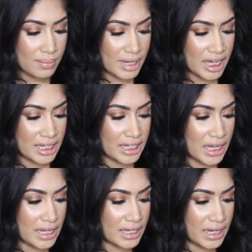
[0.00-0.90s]

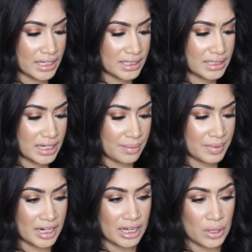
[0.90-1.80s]
My next step
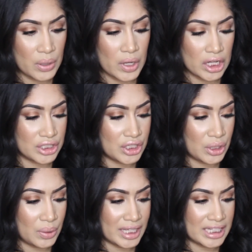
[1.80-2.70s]
that I'll go on to
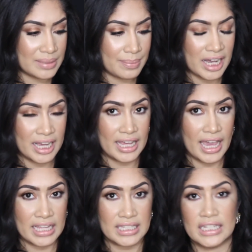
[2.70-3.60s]
is my
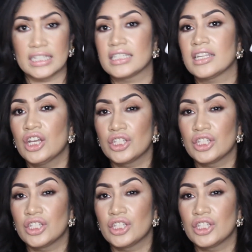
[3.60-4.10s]
essence.